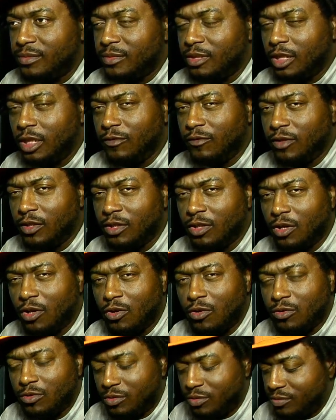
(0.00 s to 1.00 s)
Even
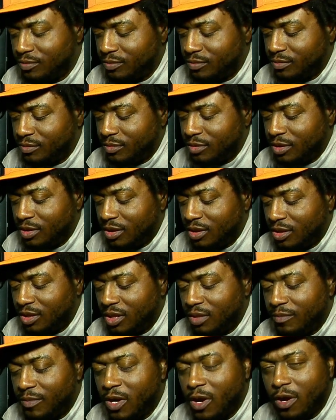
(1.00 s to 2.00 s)
though the
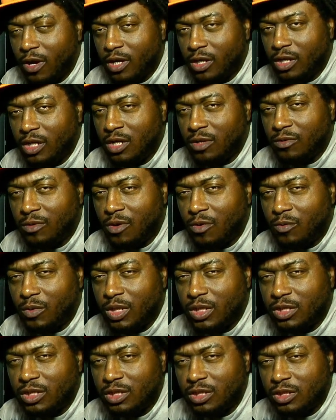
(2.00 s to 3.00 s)
American Negro went
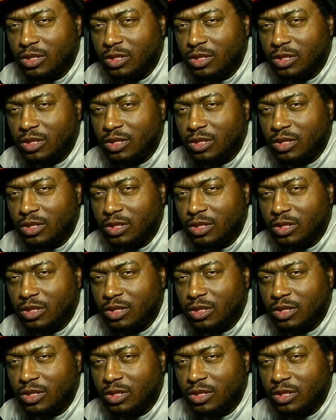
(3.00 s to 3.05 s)
to